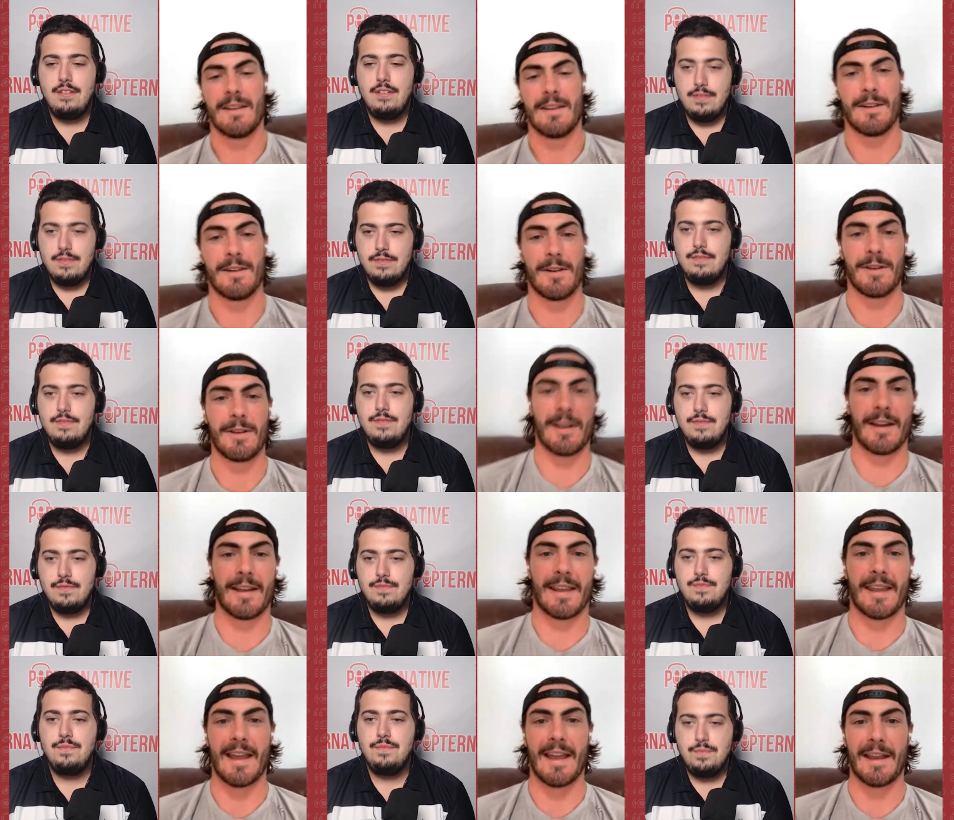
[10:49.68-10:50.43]
Speaker 1: you know, you
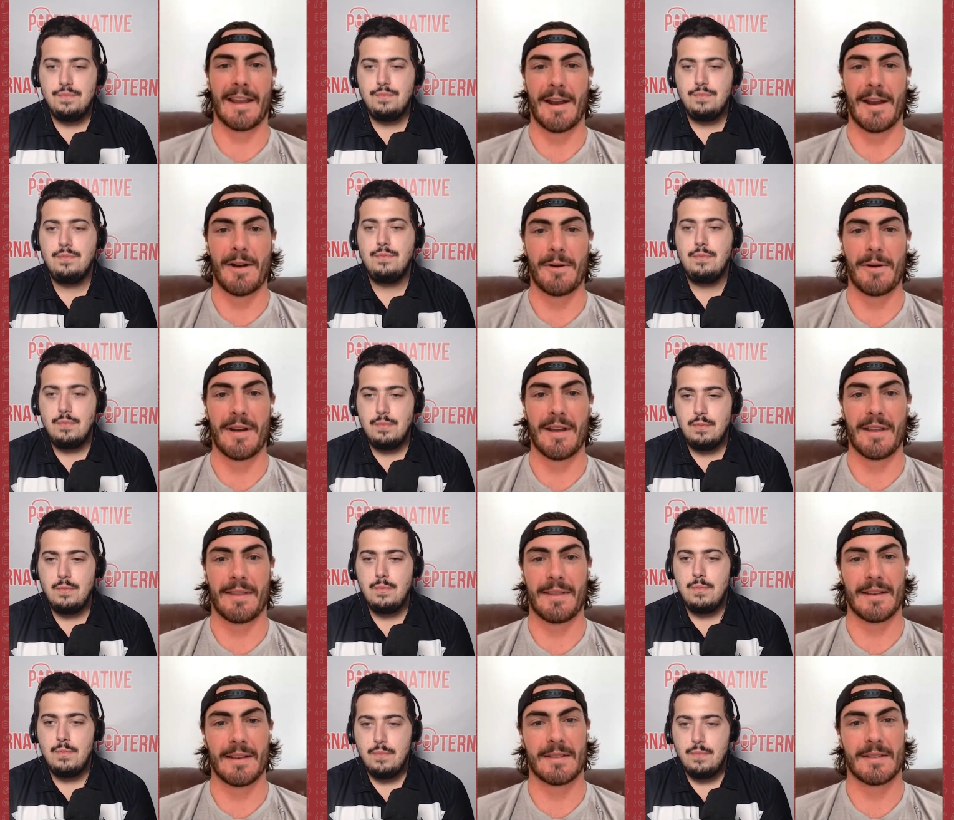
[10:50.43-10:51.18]
like hanging out
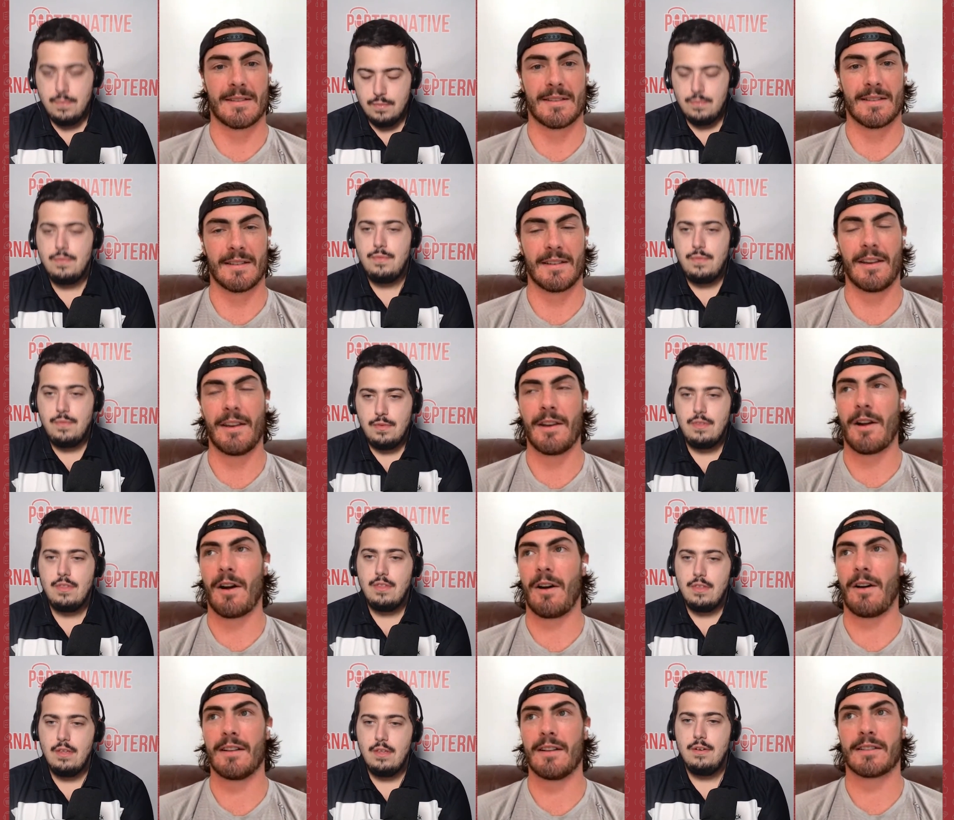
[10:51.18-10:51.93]
with. It's, you
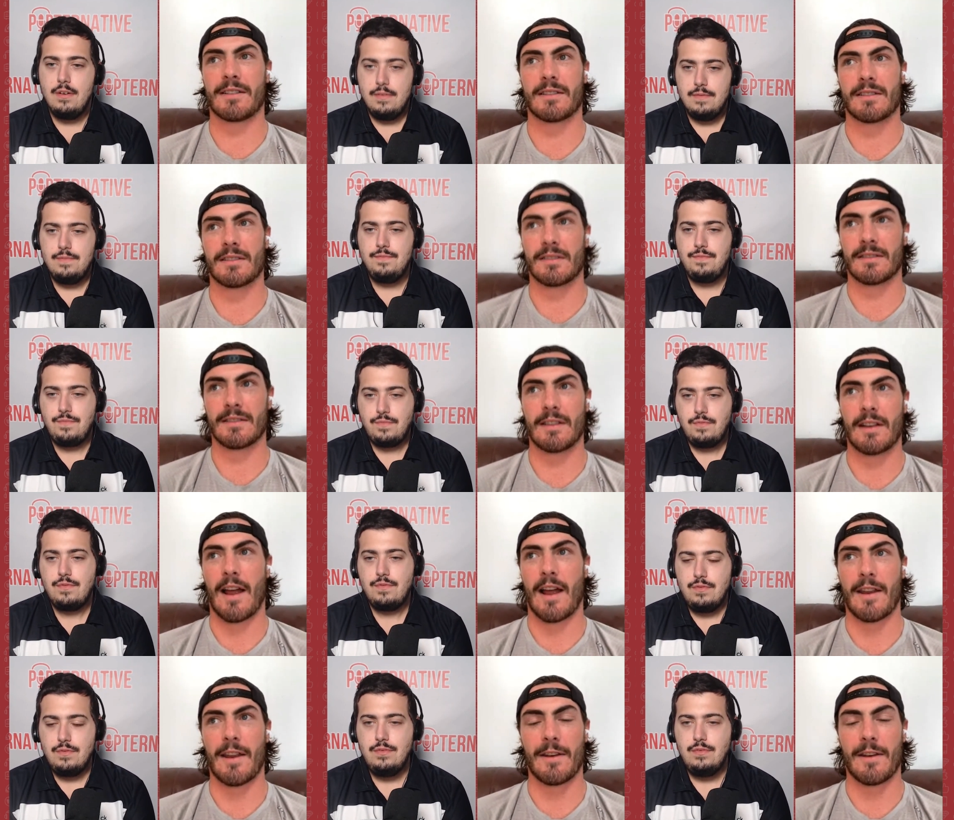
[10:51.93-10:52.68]
know, it's,
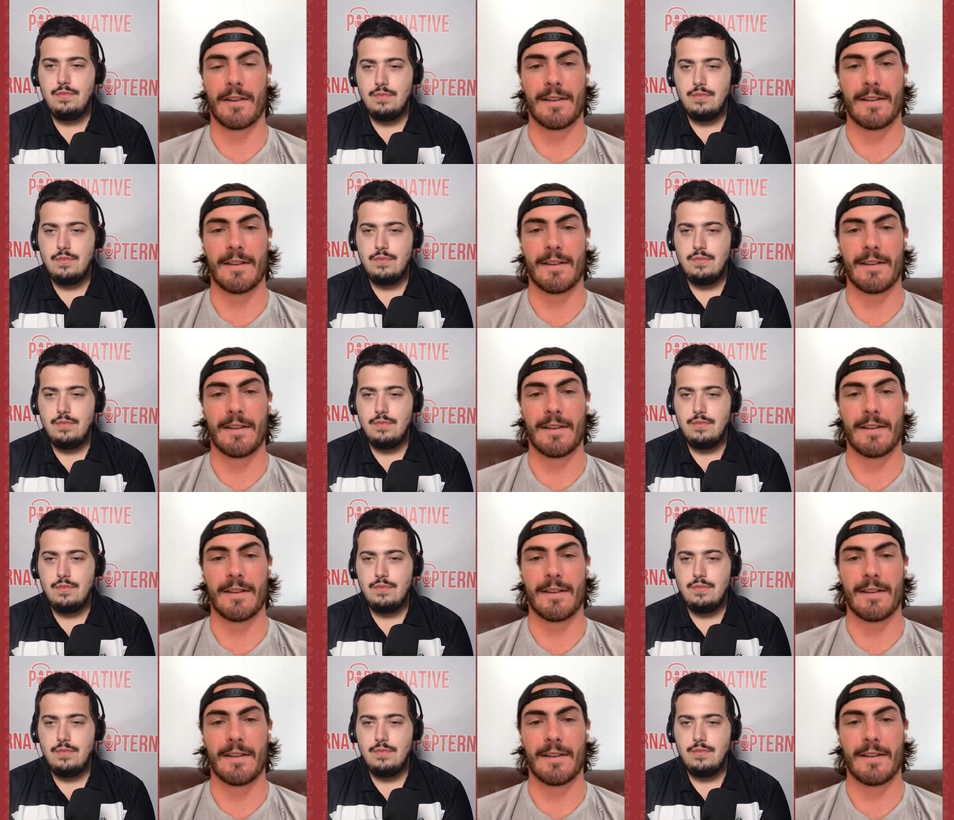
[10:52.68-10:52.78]
I